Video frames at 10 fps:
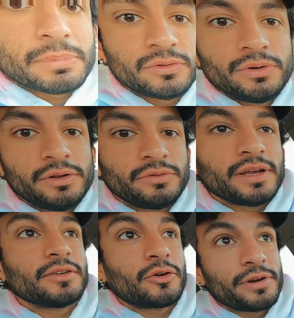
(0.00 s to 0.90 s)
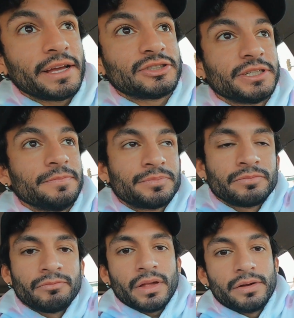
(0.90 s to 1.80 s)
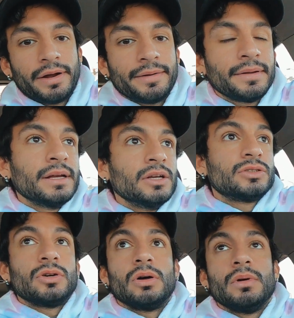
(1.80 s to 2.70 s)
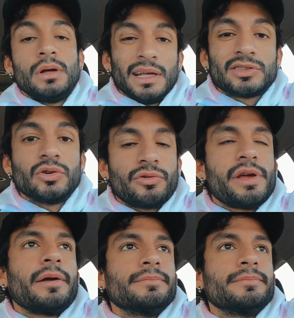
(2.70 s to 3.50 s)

opportunity you take to create shit. All right, so let's go create.